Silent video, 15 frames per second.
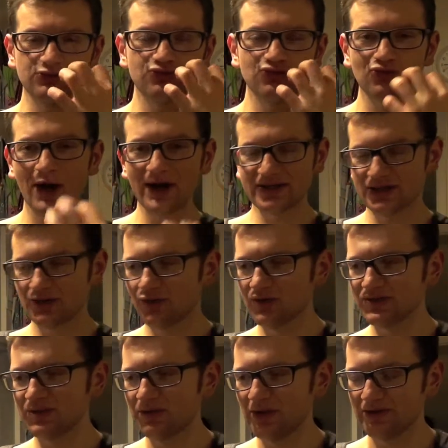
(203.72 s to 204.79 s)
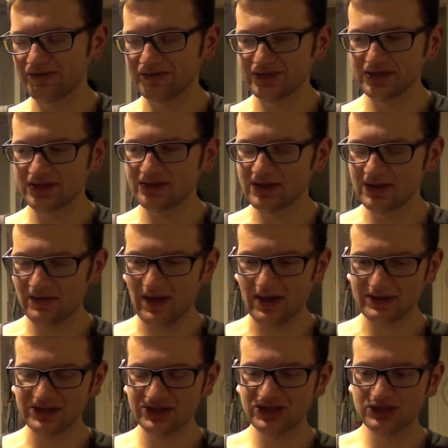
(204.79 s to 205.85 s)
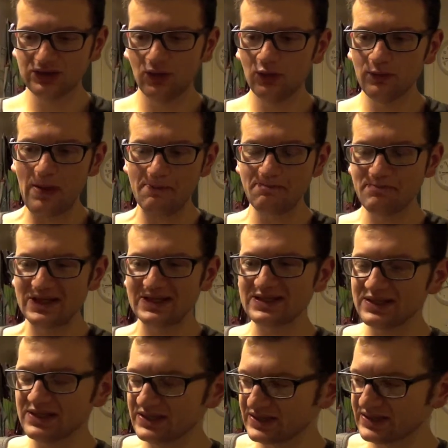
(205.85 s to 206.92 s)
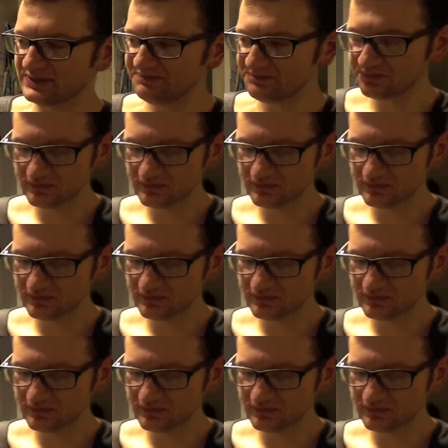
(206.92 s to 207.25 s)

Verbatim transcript: drags across it with that scorbic bitterness.